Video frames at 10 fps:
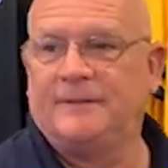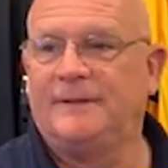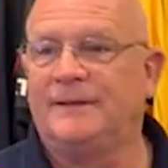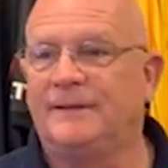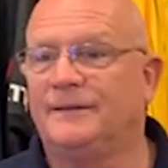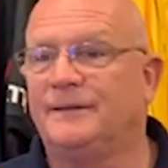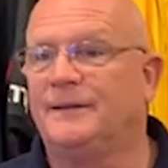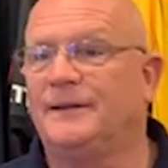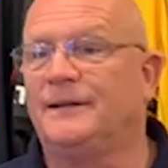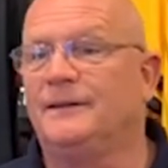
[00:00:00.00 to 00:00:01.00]
Andrew
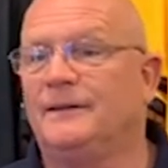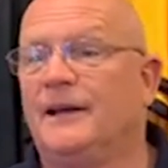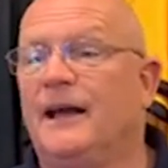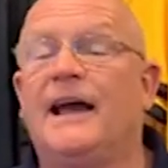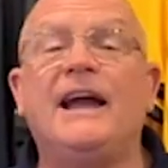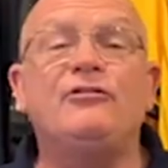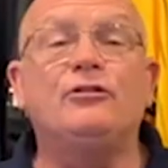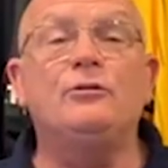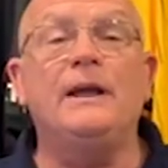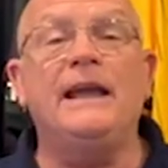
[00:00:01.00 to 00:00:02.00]
Ings.
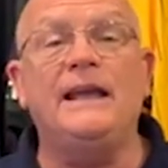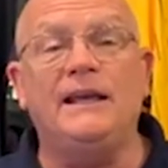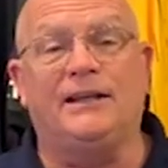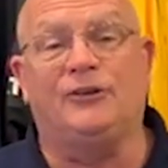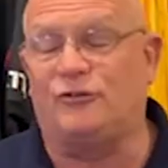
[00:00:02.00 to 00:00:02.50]
Andrew Ings.